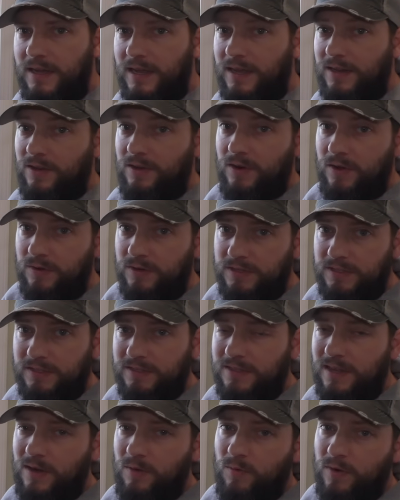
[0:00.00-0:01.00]
and you notice
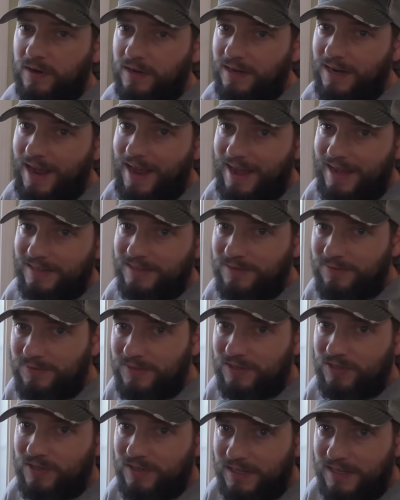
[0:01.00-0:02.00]
it's not working as
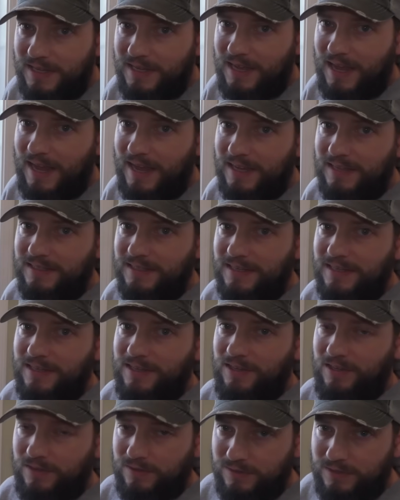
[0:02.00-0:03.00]
efficiently as
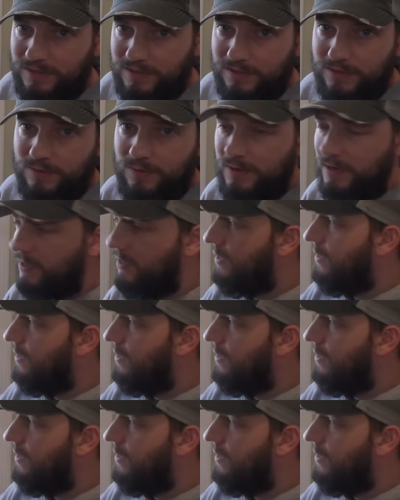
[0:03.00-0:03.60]
it used to,